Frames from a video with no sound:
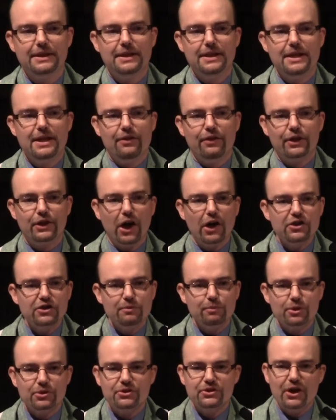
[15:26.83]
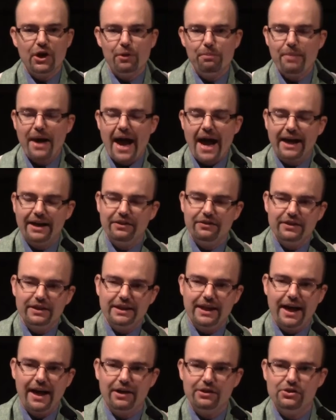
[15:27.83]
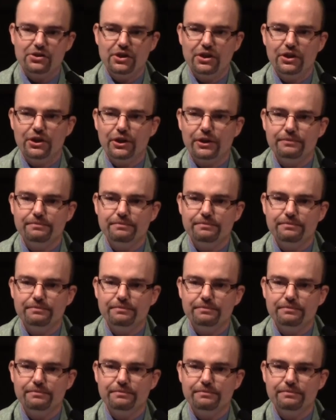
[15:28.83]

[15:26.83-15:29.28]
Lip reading: The customer stared back at the cashier.